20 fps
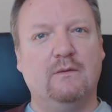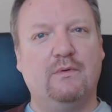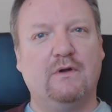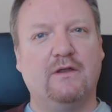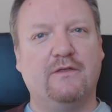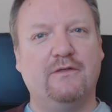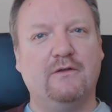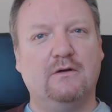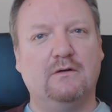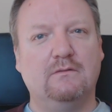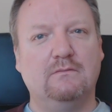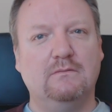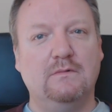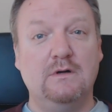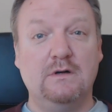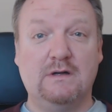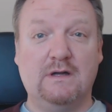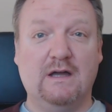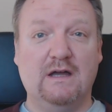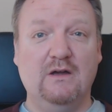But I thought,
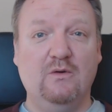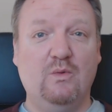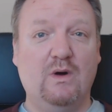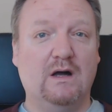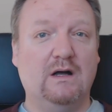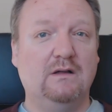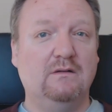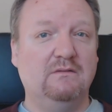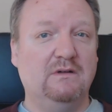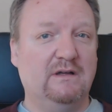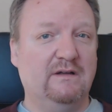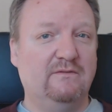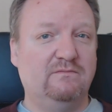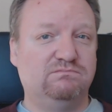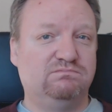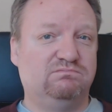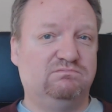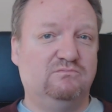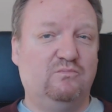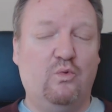okay, well,
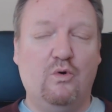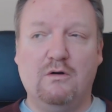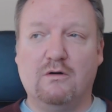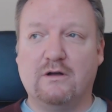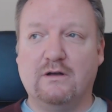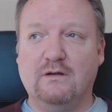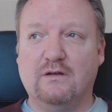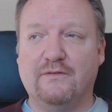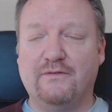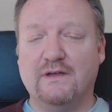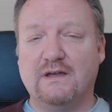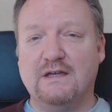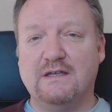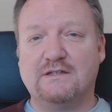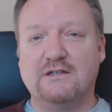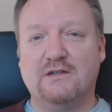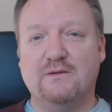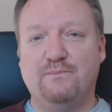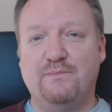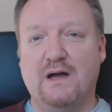I've woken up thinking
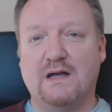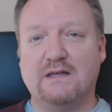something